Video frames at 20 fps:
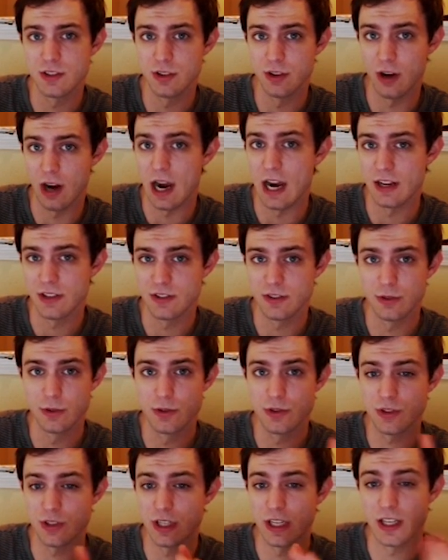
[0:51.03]
your
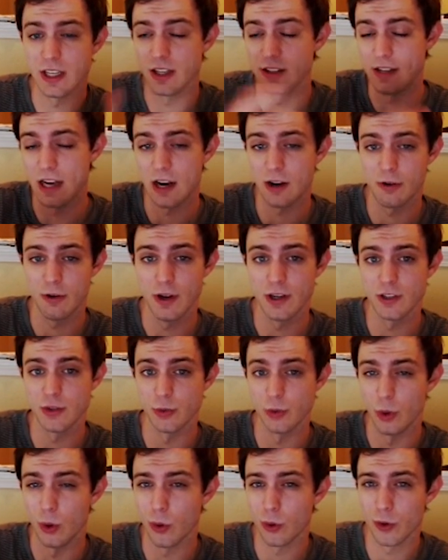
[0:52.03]
iTunes, you need to downgrade to an
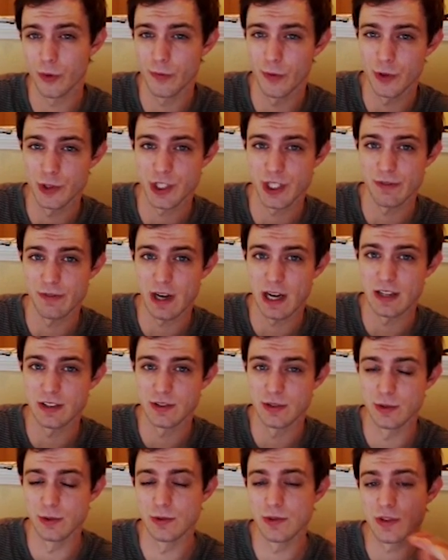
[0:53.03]
older version of
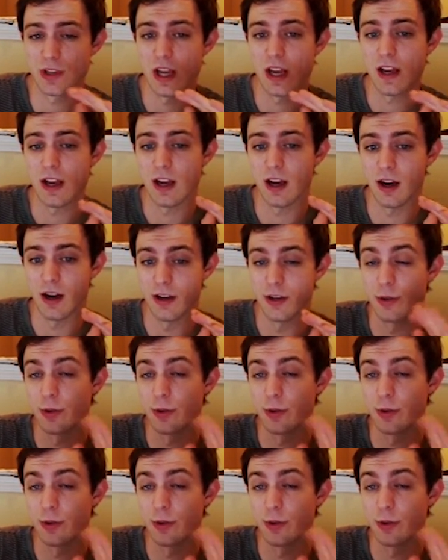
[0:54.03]
iTunes. Uh, you